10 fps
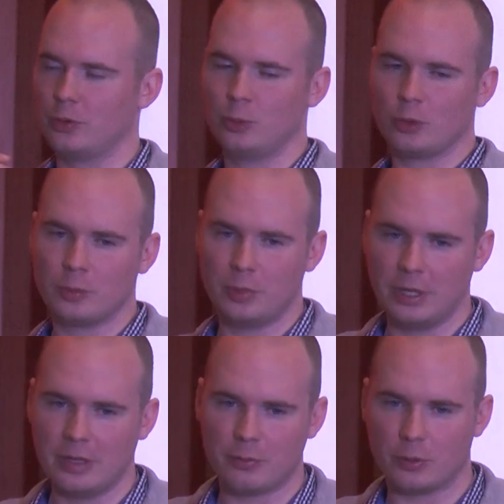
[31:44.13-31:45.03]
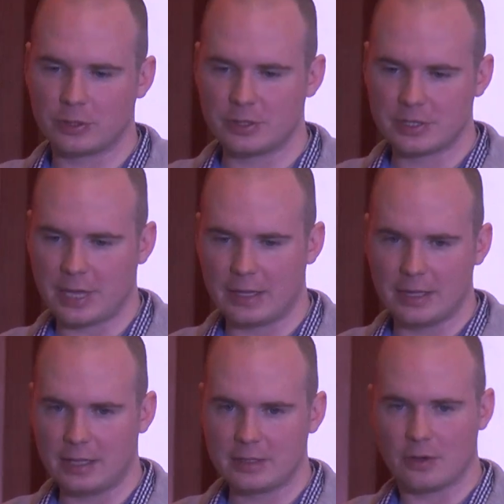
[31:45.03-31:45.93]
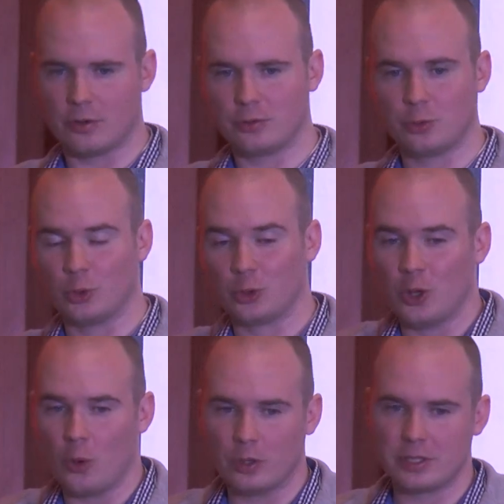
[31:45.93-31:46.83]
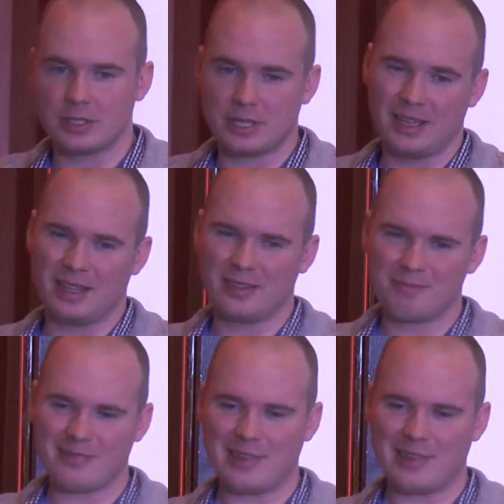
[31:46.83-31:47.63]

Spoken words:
not believe what is said that, or do not know what to say that.